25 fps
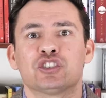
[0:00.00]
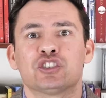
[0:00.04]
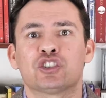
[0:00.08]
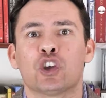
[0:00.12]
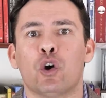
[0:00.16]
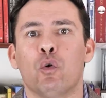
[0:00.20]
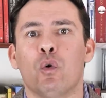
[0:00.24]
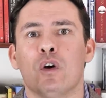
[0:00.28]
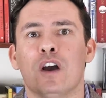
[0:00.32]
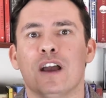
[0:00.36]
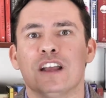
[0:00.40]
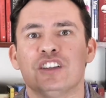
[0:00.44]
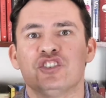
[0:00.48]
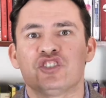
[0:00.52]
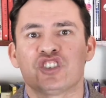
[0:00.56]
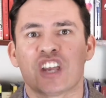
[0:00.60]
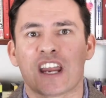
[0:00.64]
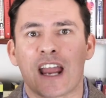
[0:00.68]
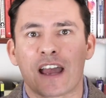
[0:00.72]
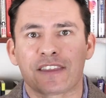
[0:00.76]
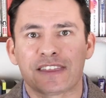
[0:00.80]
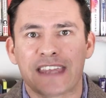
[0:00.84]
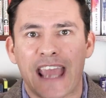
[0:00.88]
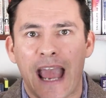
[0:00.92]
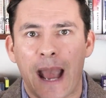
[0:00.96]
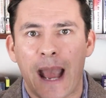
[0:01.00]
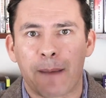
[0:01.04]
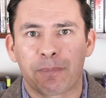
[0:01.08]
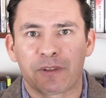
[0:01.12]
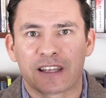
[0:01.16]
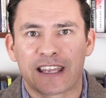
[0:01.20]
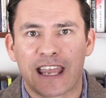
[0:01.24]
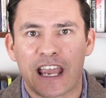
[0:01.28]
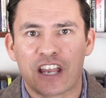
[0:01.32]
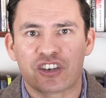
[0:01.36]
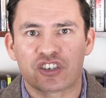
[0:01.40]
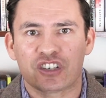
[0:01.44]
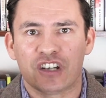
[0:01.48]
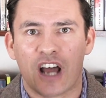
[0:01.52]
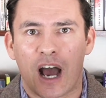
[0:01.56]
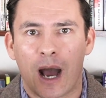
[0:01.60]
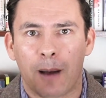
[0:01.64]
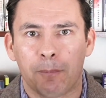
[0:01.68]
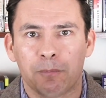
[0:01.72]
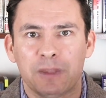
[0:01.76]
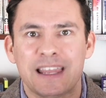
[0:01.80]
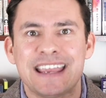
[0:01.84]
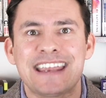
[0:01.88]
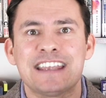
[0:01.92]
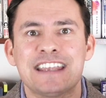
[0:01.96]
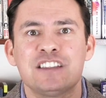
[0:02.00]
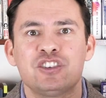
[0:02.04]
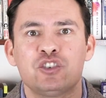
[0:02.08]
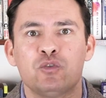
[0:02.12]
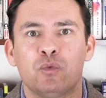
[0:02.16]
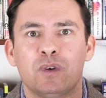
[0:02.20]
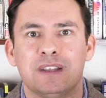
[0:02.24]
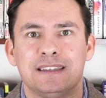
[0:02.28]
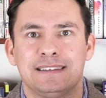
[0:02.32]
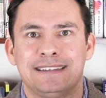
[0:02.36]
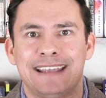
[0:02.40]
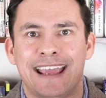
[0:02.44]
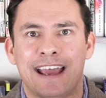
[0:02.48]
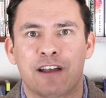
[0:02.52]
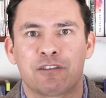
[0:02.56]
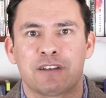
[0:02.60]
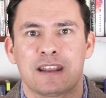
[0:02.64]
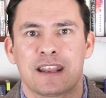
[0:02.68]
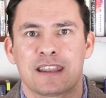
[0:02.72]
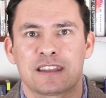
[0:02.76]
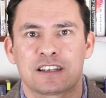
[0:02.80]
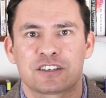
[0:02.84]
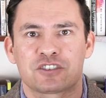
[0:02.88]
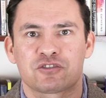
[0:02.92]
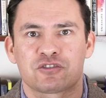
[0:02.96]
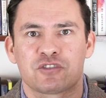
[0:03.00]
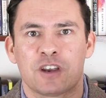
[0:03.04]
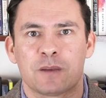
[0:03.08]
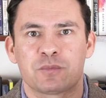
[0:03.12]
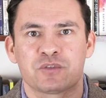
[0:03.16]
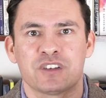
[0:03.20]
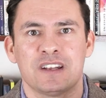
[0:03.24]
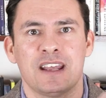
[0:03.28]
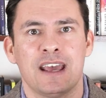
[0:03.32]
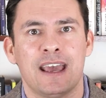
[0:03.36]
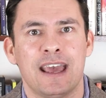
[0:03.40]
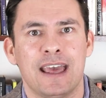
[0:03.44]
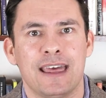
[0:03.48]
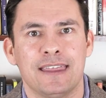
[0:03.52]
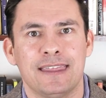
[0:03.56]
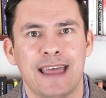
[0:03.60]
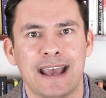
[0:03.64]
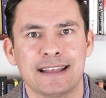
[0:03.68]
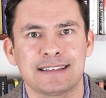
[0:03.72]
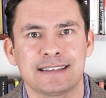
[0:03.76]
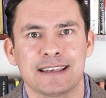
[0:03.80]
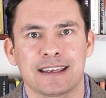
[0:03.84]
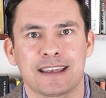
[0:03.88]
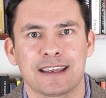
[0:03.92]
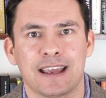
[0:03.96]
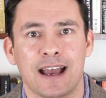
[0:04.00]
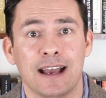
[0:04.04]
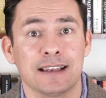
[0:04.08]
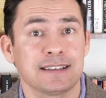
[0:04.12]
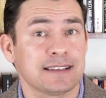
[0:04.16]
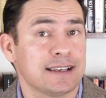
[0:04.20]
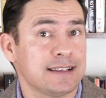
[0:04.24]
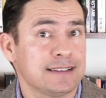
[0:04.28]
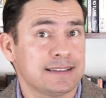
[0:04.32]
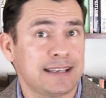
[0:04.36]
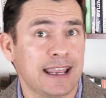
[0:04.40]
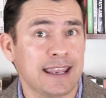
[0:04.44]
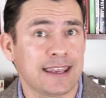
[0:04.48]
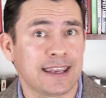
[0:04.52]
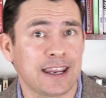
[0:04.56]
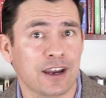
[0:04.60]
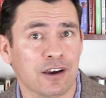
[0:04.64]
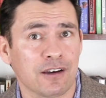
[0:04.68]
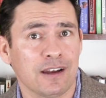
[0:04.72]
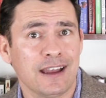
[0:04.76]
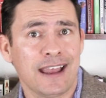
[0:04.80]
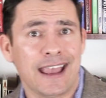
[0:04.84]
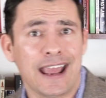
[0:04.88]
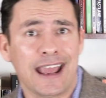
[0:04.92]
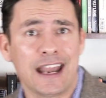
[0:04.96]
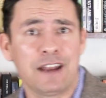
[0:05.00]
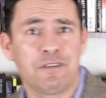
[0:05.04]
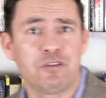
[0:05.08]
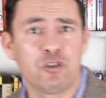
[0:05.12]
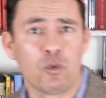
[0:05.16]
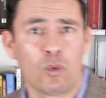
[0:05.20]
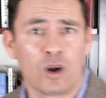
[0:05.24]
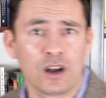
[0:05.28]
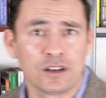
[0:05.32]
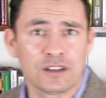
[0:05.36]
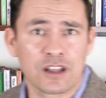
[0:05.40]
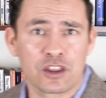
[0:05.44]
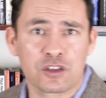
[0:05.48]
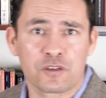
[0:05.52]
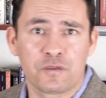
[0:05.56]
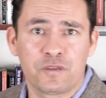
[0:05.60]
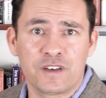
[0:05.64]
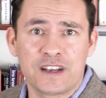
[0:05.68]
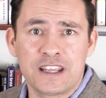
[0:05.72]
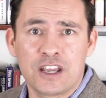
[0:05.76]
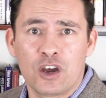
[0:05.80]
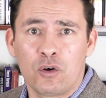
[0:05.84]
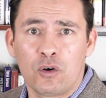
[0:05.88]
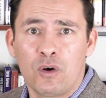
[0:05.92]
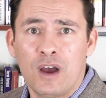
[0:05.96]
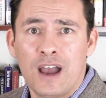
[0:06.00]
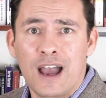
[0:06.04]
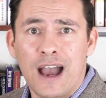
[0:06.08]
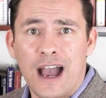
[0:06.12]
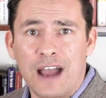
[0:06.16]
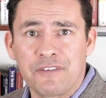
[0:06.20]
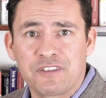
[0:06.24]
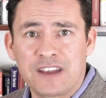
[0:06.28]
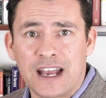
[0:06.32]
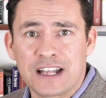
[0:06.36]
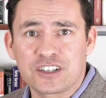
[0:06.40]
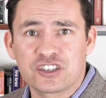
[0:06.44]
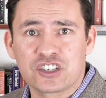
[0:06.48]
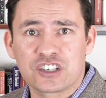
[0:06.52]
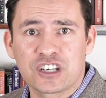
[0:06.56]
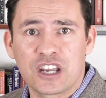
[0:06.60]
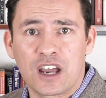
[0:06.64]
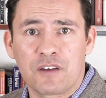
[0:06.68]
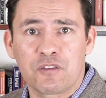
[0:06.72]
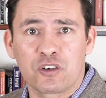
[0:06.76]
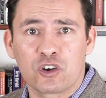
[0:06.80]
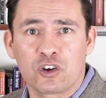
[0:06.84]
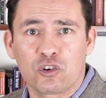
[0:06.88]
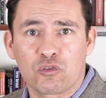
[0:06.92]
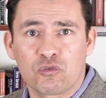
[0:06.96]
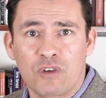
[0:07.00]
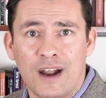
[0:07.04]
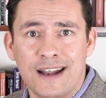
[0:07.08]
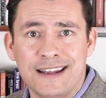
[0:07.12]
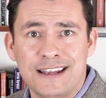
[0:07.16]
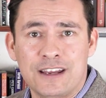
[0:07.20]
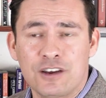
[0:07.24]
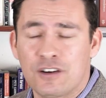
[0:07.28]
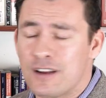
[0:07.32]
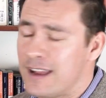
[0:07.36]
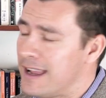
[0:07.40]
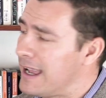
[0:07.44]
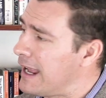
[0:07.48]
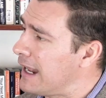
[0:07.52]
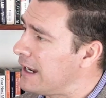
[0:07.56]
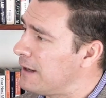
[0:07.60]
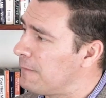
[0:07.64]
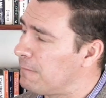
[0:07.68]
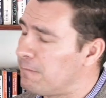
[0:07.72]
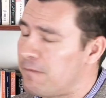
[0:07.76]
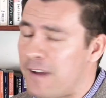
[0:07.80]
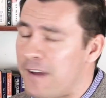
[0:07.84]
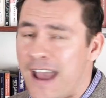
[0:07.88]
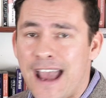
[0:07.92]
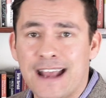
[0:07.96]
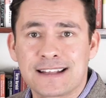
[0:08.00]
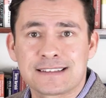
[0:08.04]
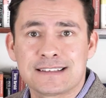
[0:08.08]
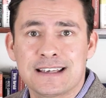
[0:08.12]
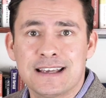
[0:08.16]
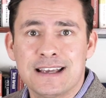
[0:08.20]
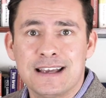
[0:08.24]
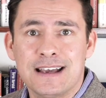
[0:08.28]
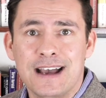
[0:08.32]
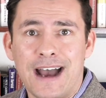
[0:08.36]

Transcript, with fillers: So check out the application. I'm linking to it down in the description. That's it, guys. Take care. And if you want another video, I've got you covered right here. And in fact,